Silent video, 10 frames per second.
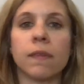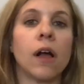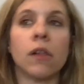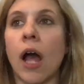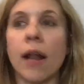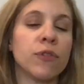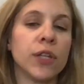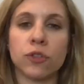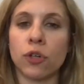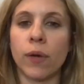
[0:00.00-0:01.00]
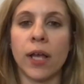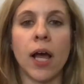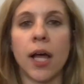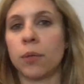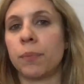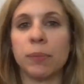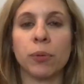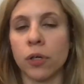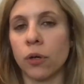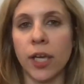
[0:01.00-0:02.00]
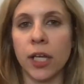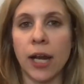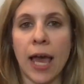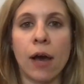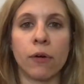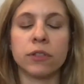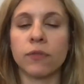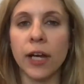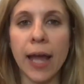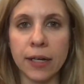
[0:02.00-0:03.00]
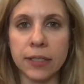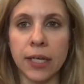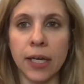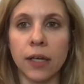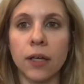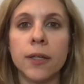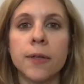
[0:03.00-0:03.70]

A lot of things are going on. People are going in and out. It's very hectic.